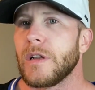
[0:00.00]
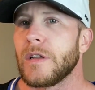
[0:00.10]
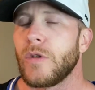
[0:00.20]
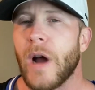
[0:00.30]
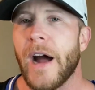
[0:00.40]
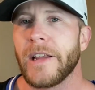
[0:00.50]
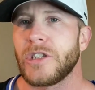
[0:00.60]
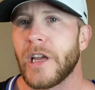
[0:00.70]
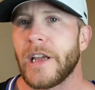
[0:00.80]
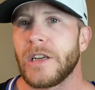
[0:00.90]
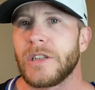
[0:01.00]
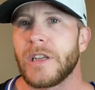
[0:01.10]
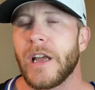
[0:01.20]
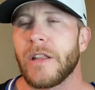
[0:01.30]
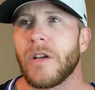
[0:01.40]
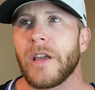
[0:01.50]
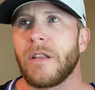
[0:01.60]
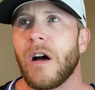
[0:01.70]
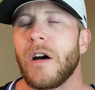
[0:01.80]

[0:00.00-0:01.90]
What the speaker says: Ducati changed, and like to